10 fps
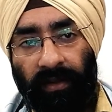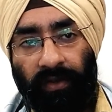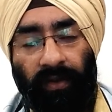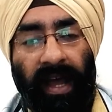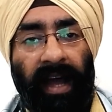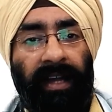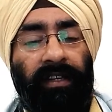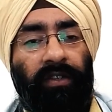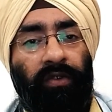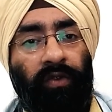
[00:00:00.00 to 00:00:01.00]
so
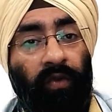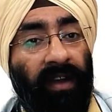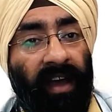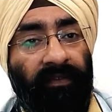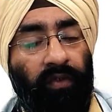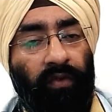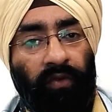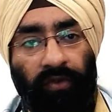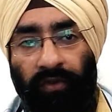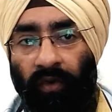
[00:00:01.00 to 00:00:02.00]
that you don't have to
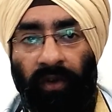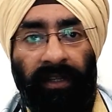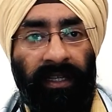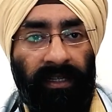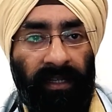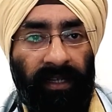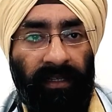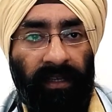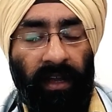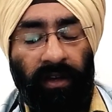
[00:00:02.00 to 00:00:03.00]
go through all these
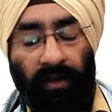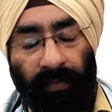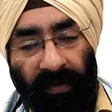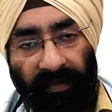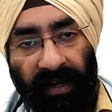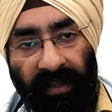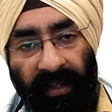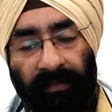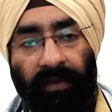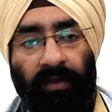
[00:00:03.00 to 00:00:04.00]
things. To prevent
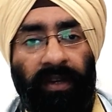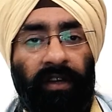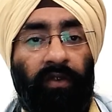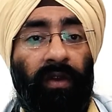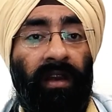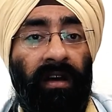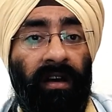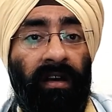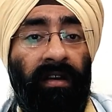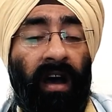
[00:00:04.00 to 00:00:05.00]
them, you need to
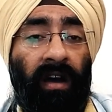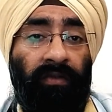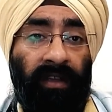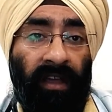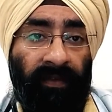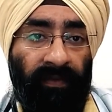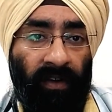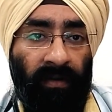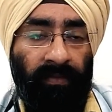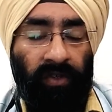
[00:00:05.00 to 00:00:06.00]
learn how they are
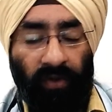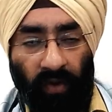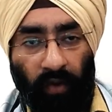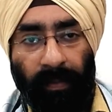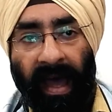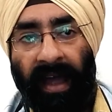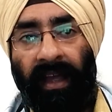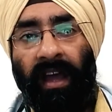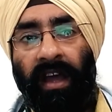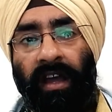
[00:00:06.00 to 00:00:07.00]
formed. So go
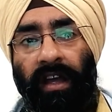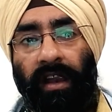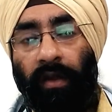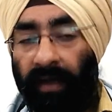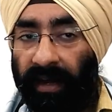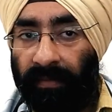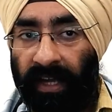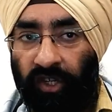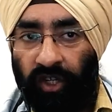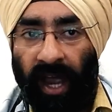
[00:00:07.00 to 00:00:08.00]
back, look at
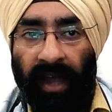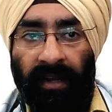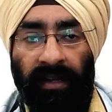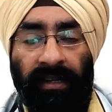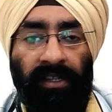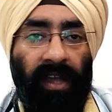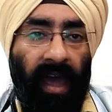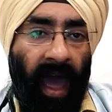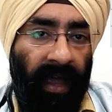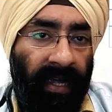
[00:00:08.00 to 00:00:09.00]
my
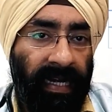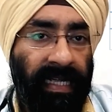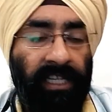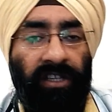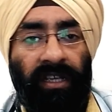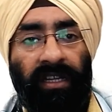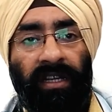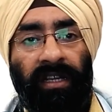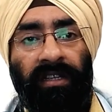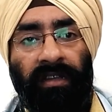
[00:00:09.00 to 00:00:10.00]
channel's acne
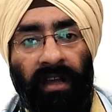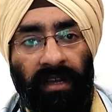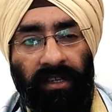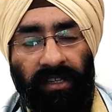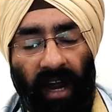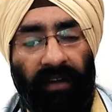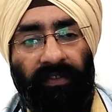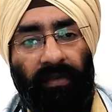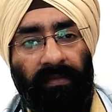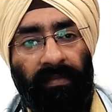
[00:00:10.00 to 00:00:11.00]
series, start
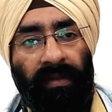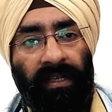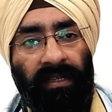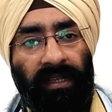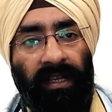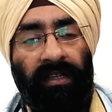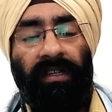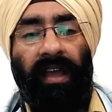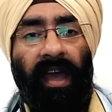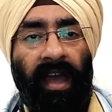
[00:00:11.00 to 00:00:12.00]
from the
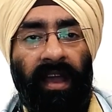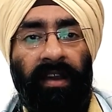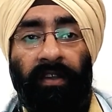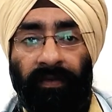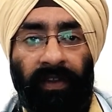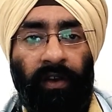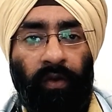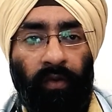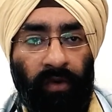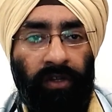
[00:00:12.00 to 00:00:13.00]
basics, and you will
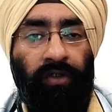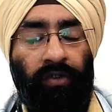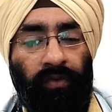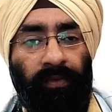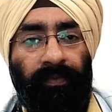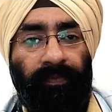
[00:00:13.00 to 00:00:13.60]
know what to do.